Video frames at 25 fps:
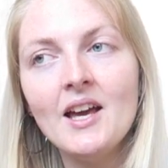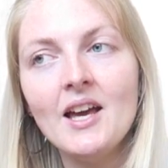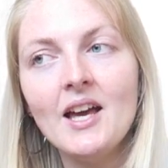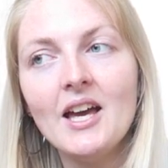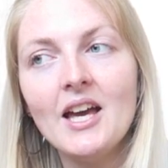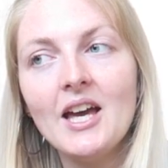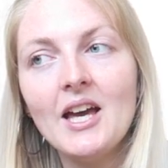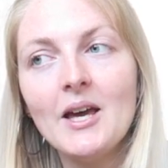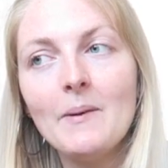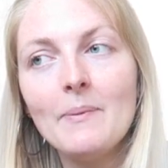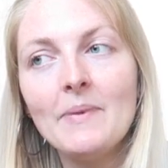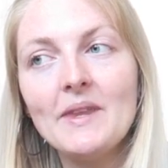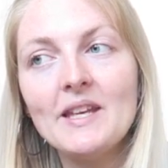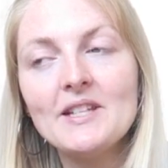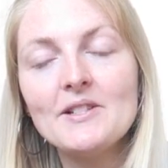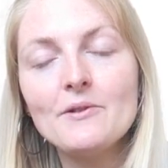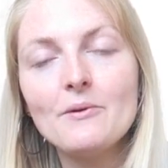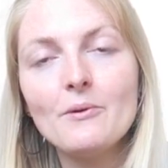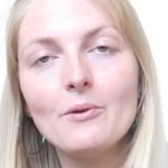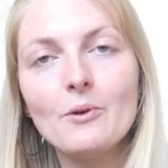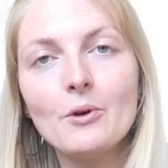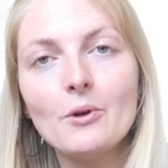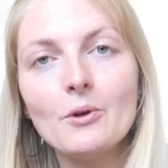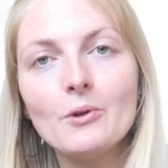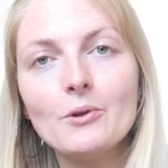and
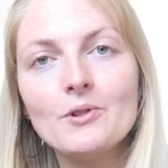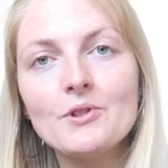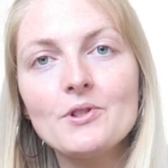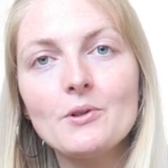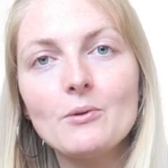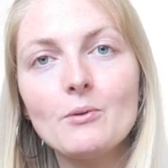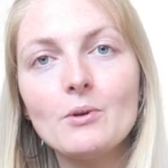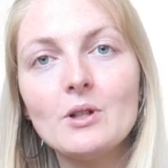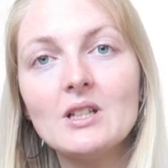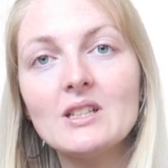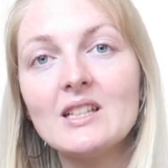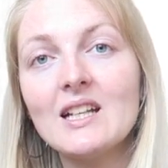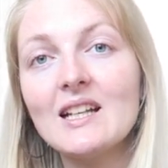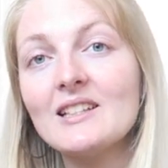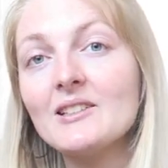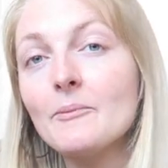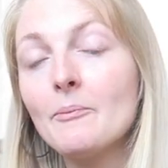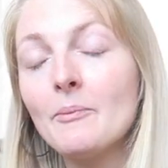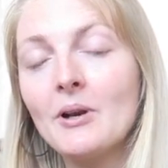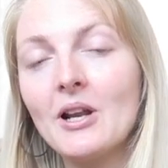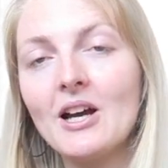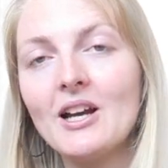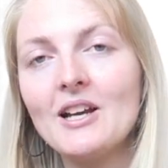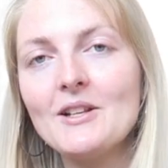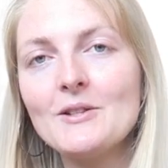these rules will not
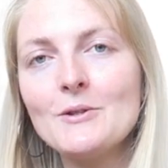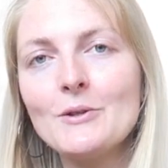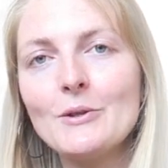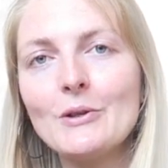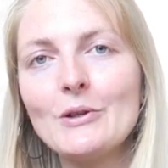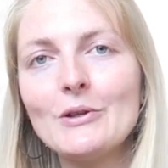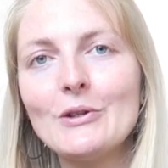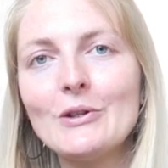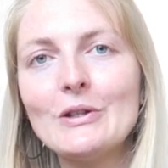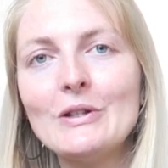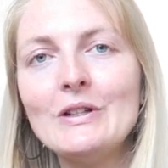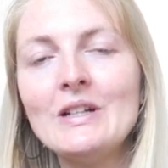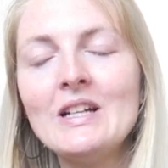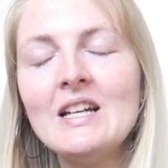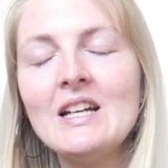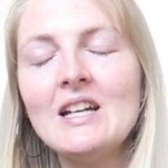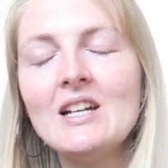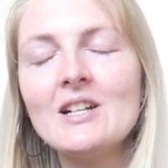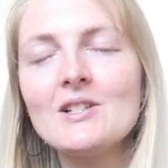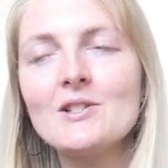apply to you.